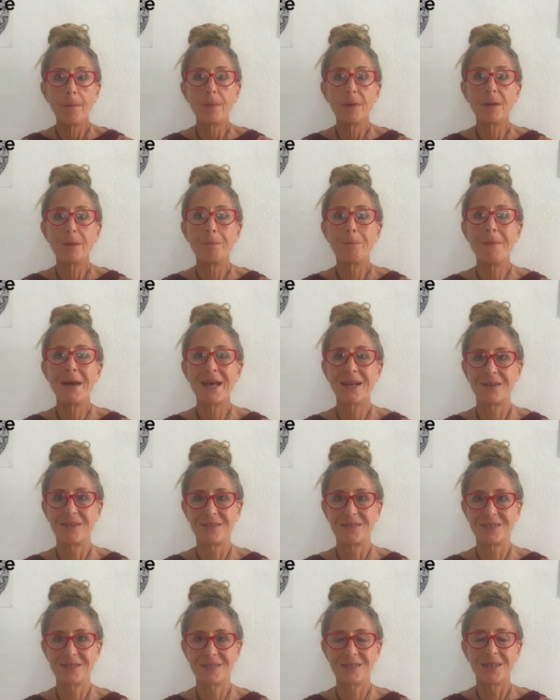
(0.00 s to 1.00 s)

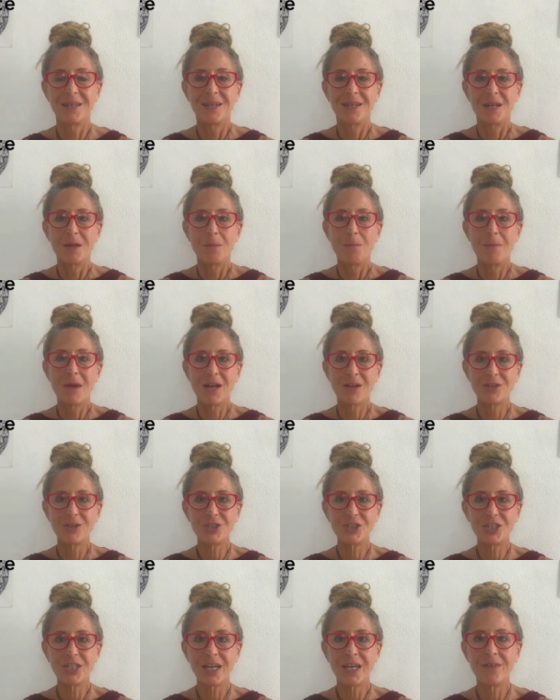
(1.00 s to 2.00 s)
metals, metal
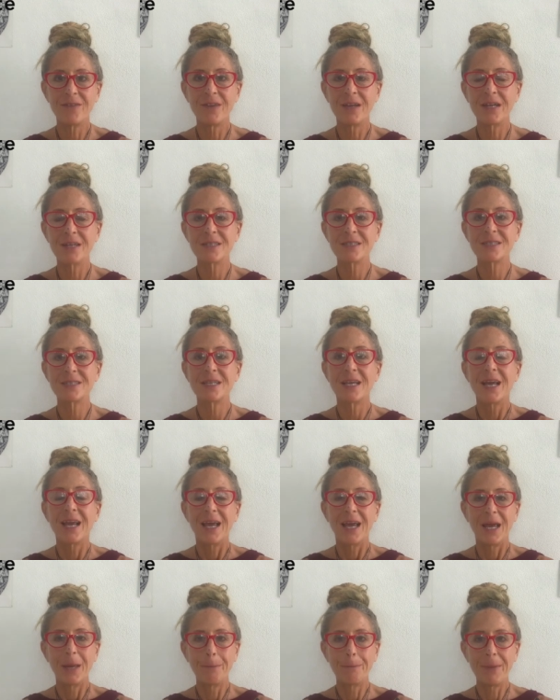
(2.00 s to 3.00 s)
shavings
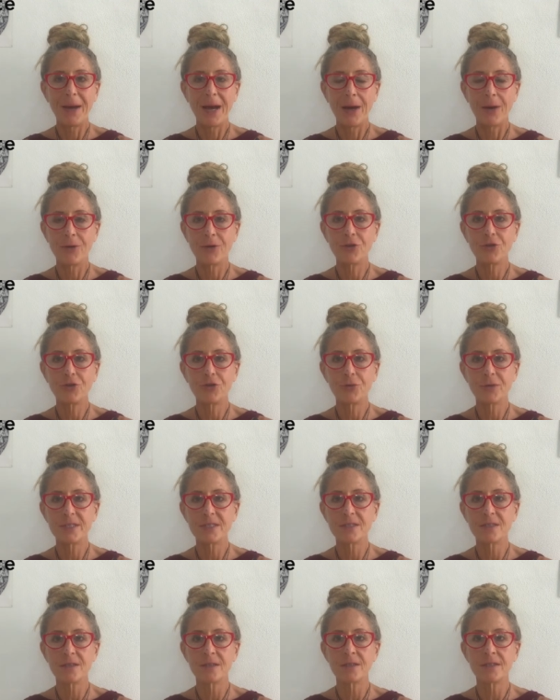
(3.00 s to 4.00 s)
and powdered
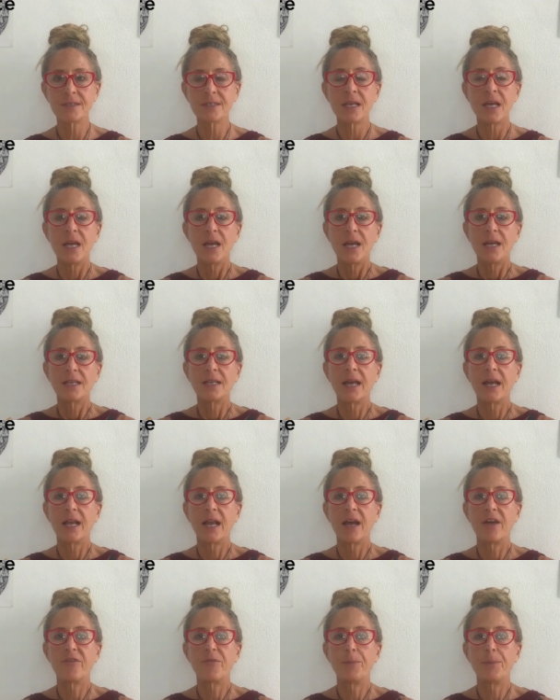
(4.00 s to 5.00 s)
crystals that
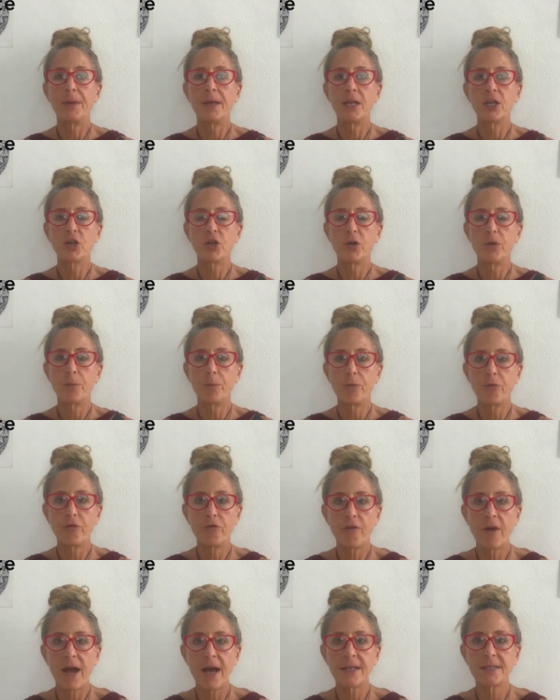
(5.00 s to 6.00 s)
have been
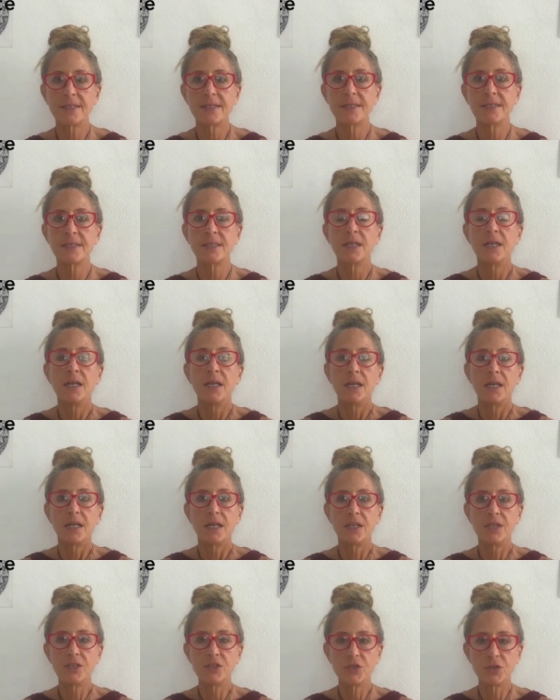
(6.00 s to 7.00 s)
compressed
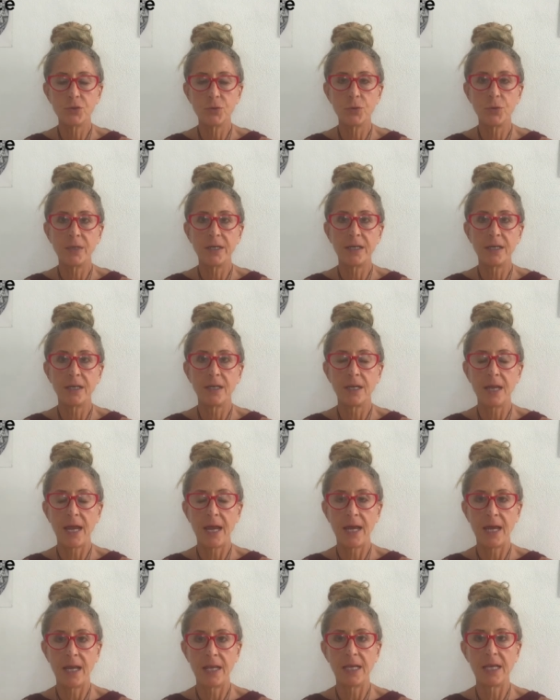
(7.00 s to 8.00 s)
into in
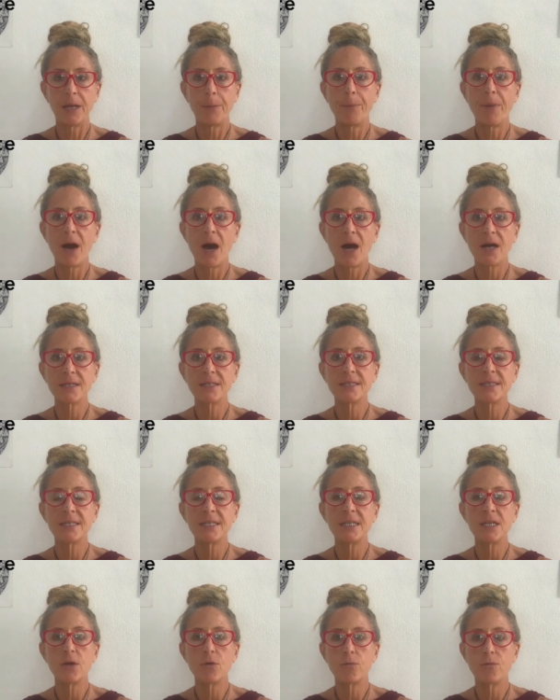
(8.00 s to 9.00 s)
an
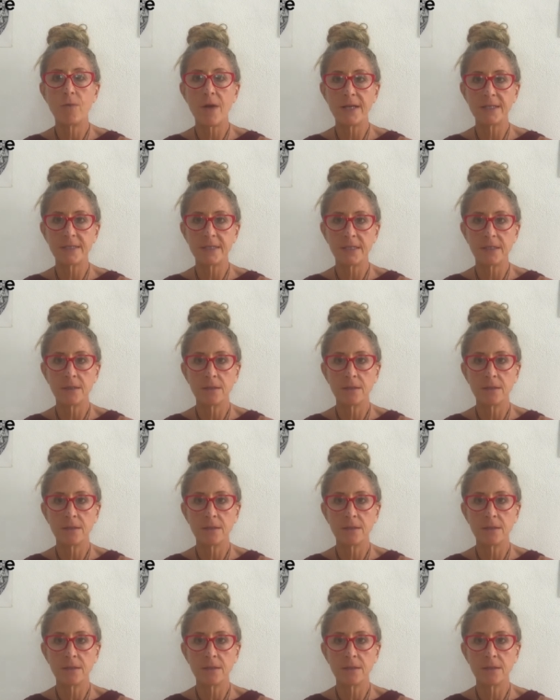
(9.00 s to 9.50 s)
epoxy resin.